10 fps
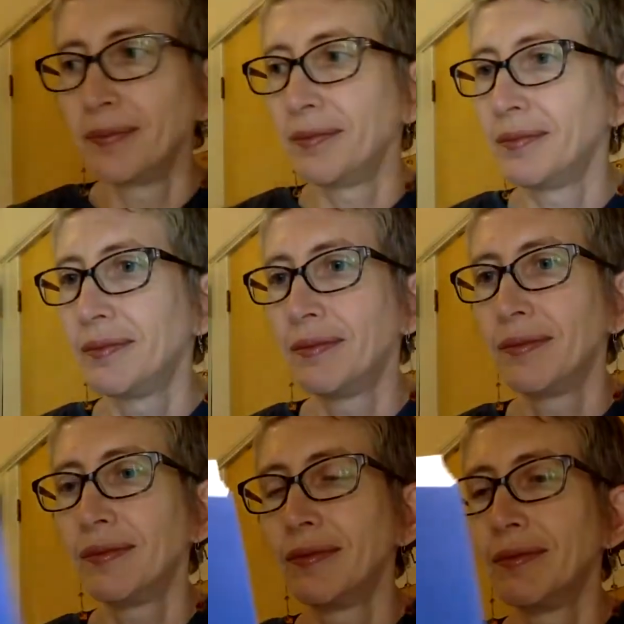
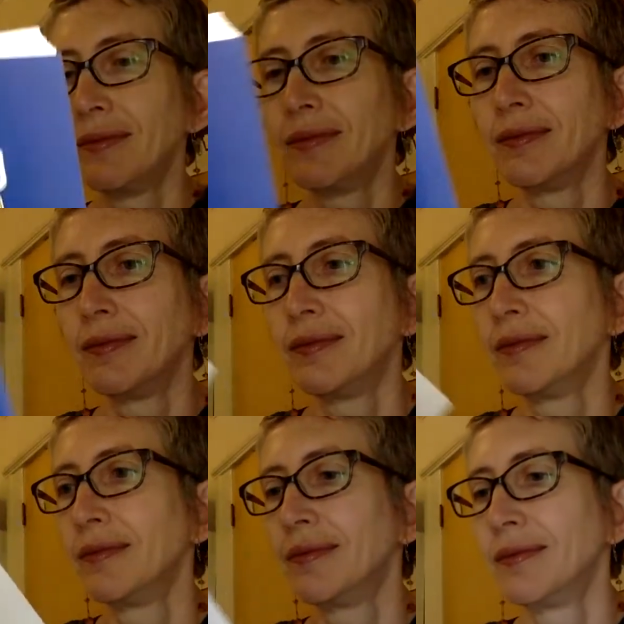
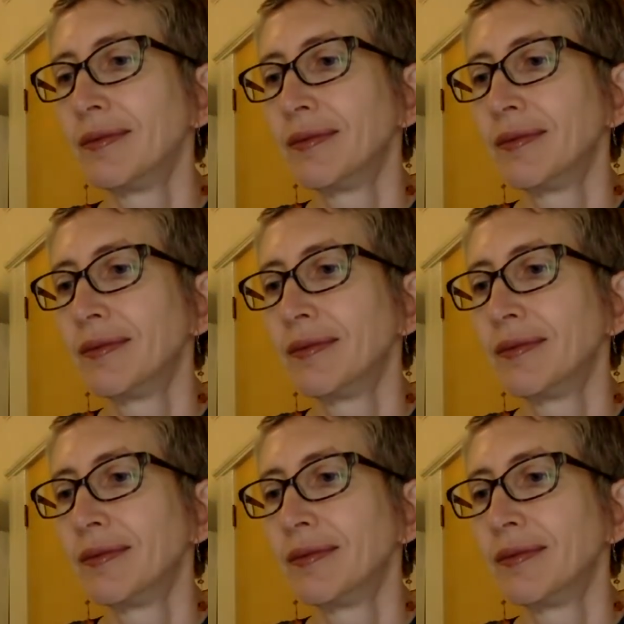No one is speaking in this clip.